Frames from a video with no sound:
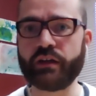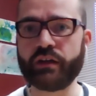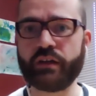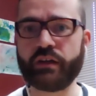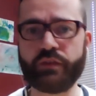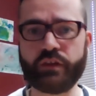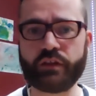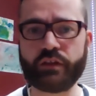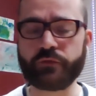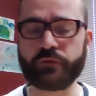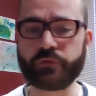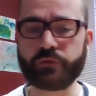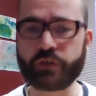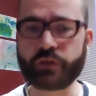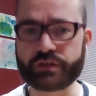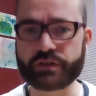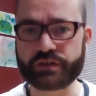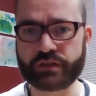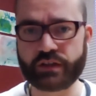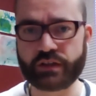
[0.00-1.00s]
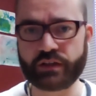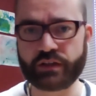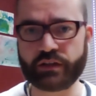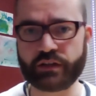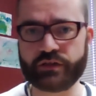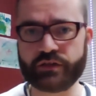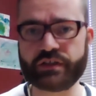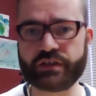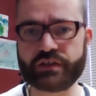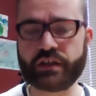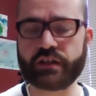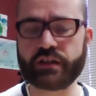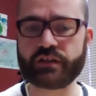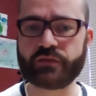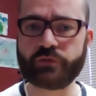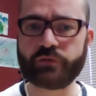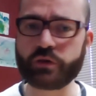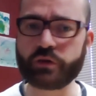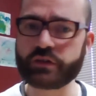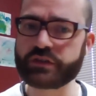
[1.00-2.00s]
I think the first thing that you said is
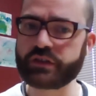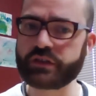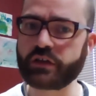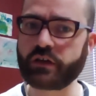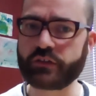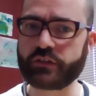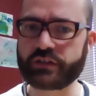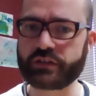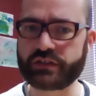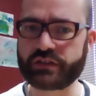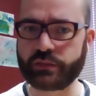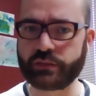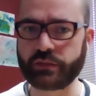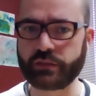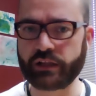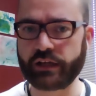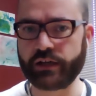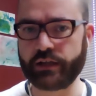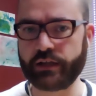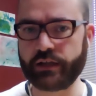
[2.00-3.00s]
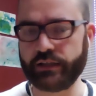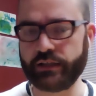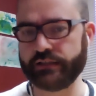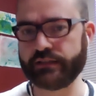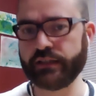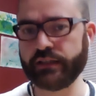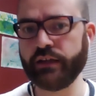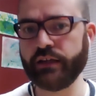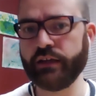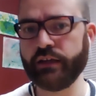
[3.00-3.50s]
focusing on the similarities.